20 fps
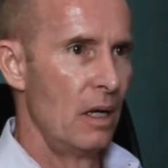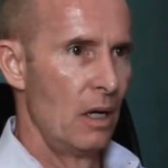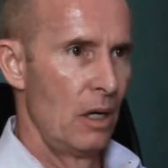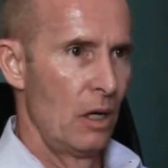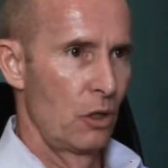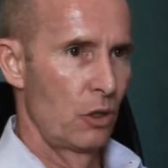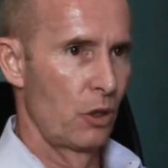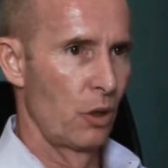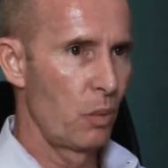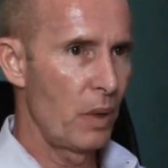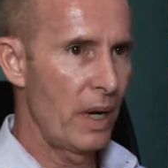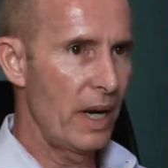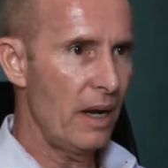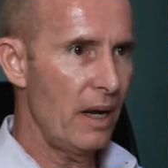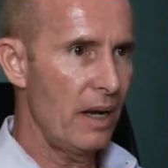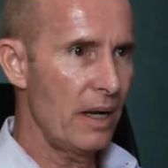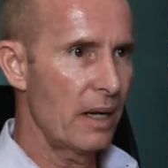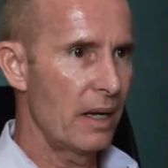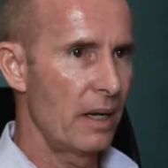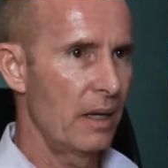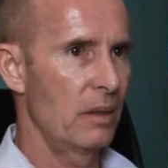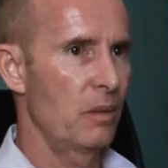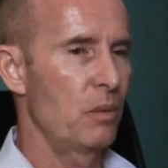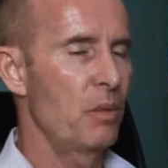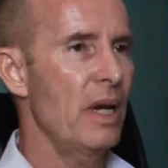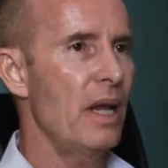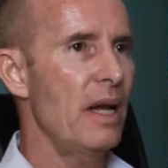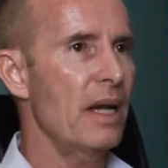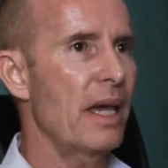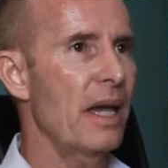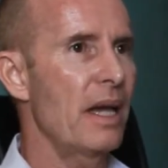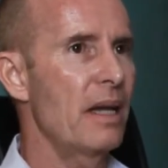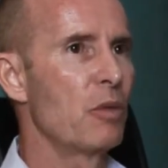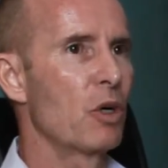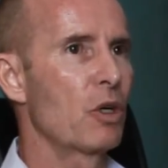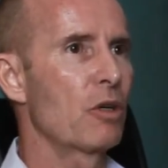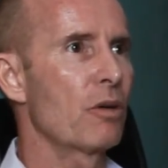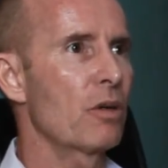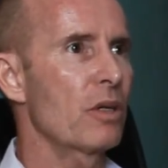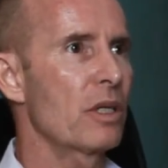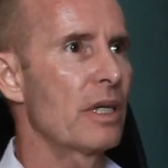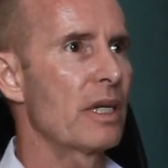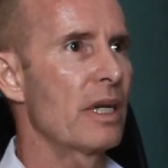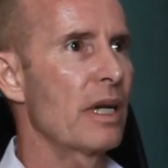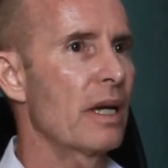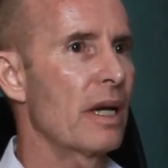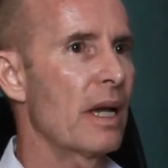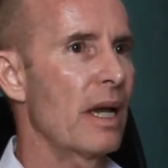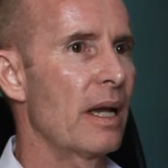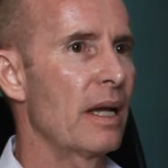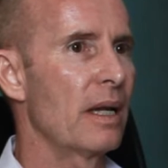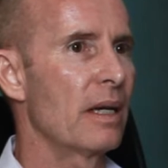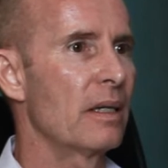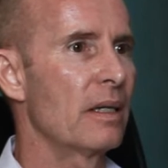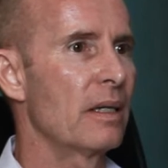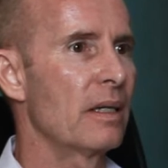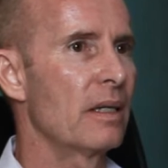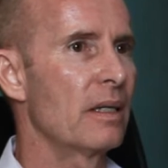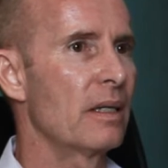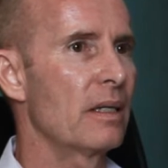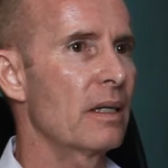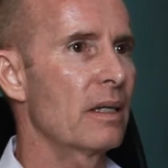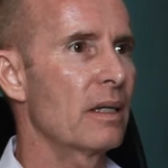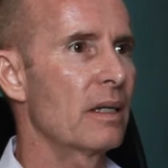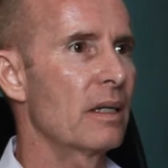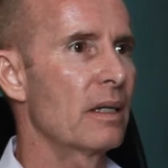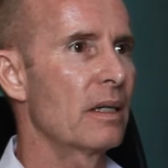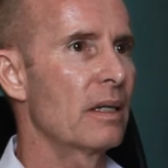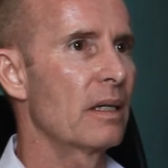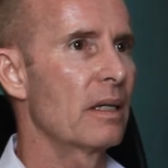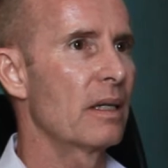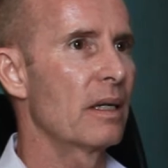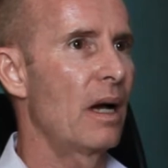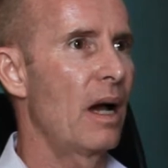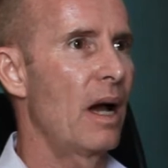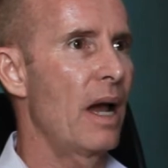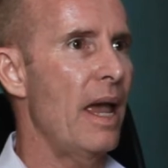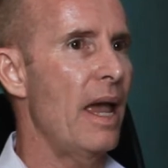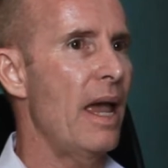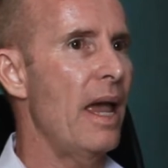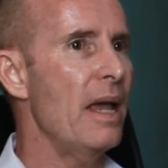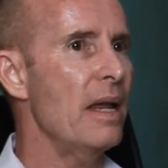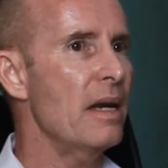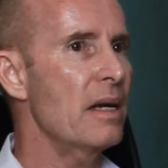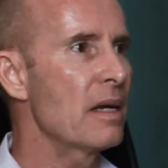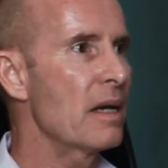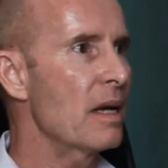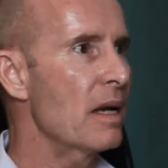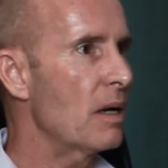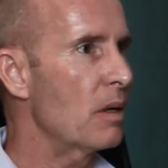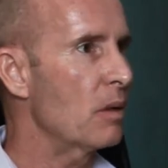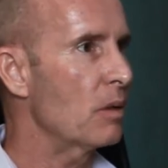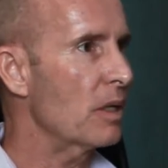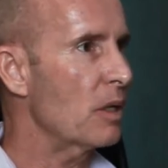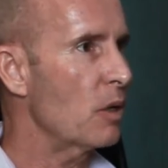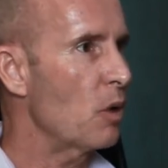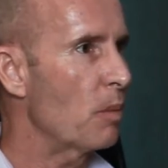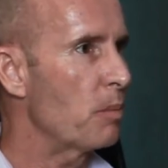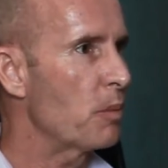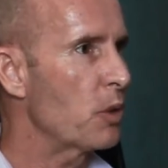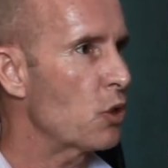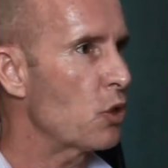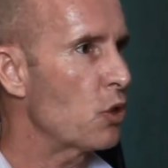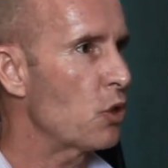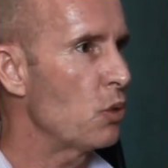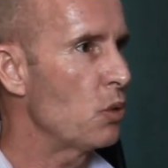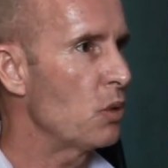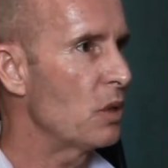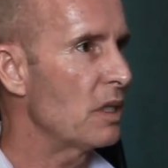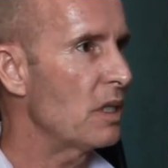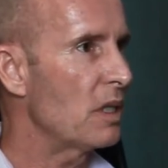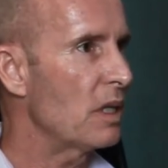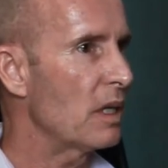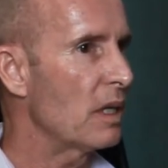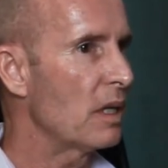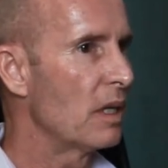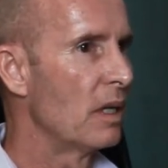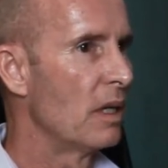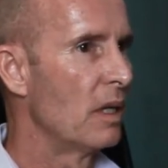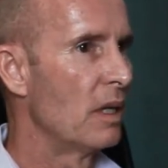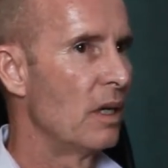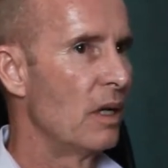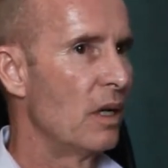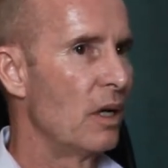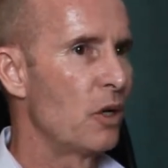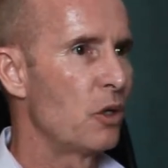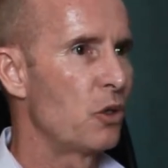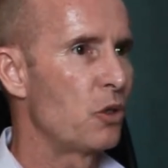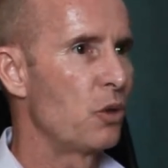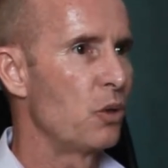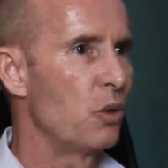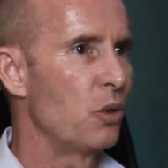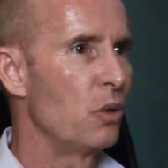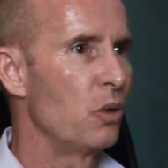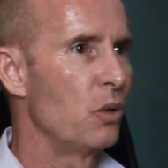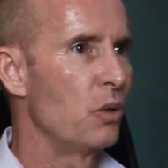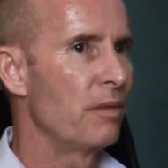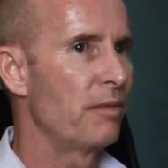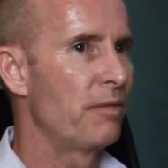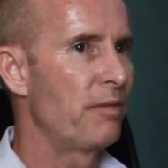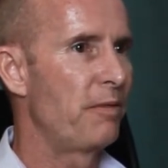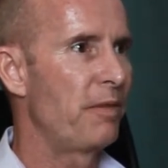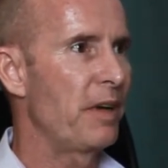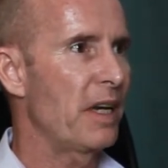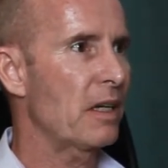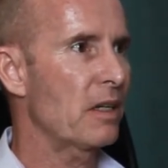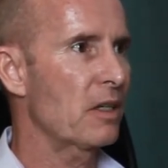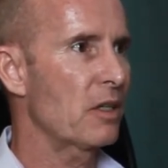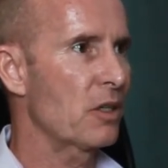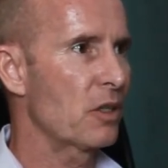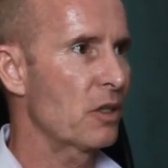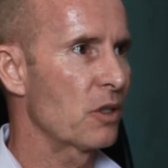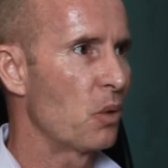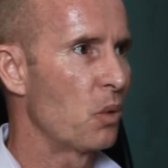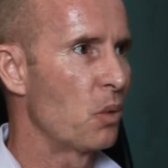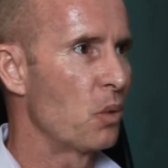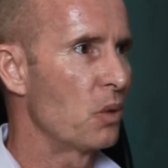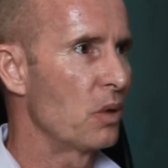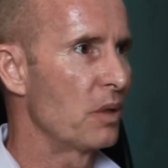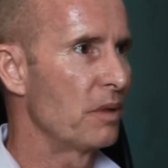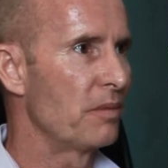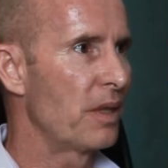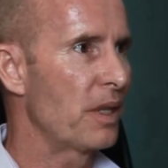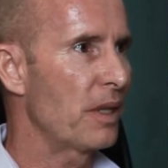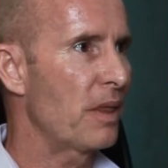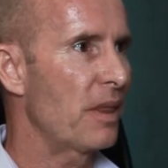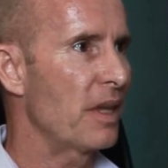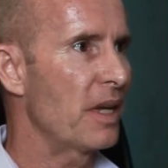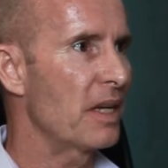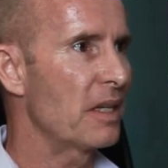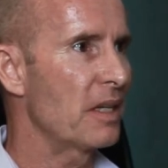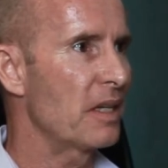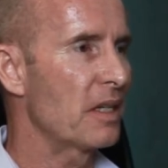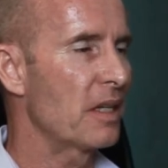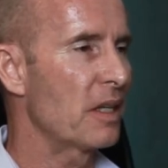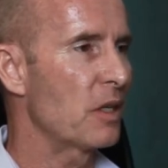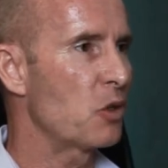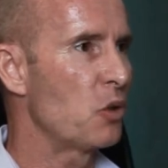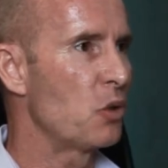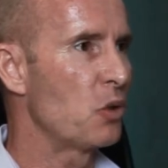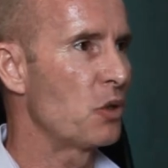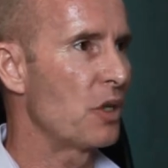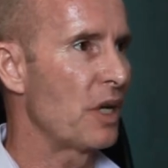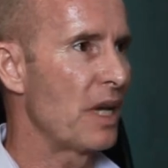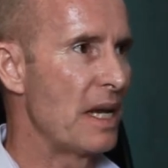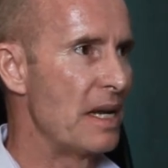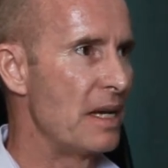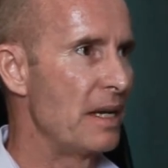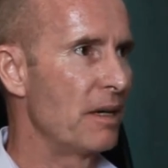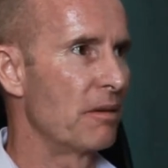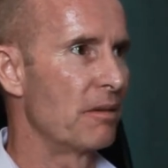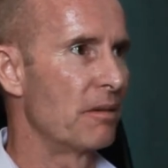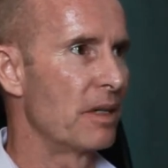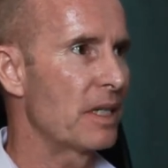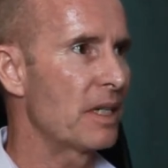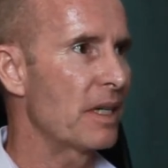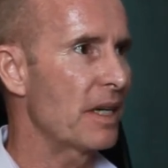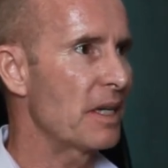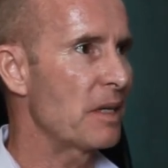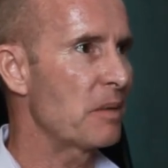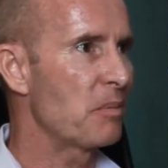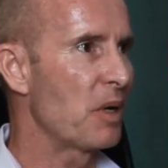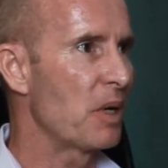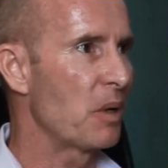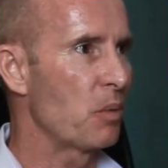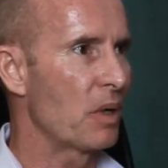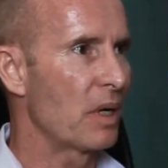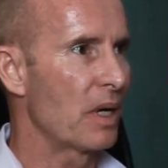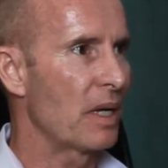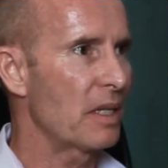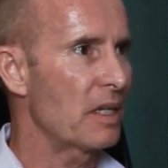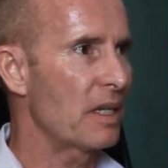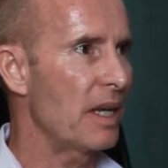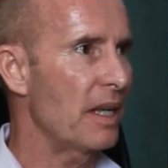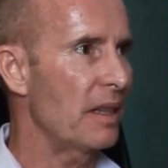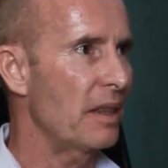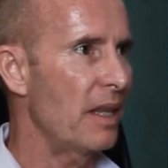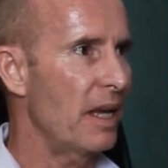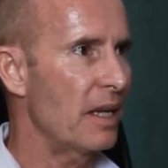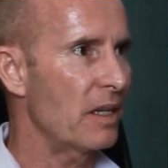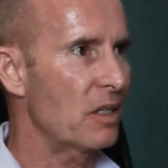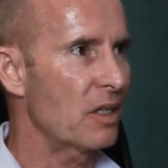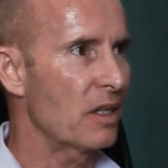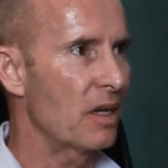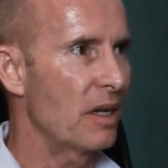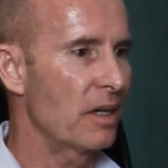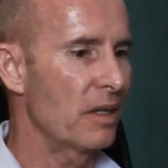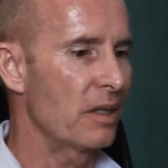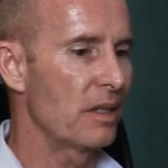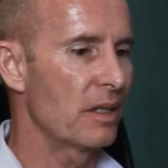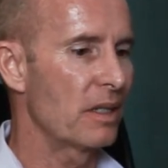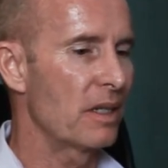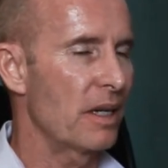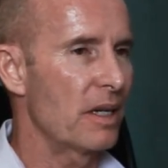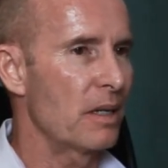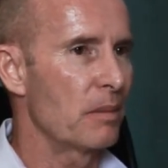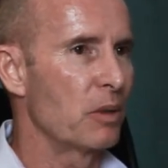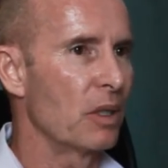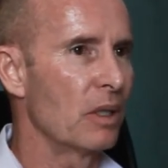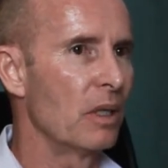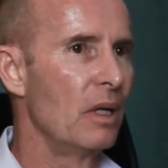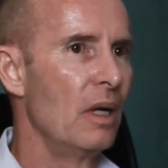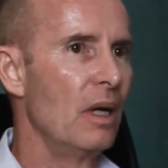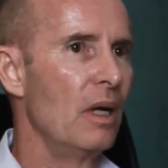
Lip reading: So when I came across here and I had now the opportunity to fix all of the things that used to irritate me when I sat that side of the table,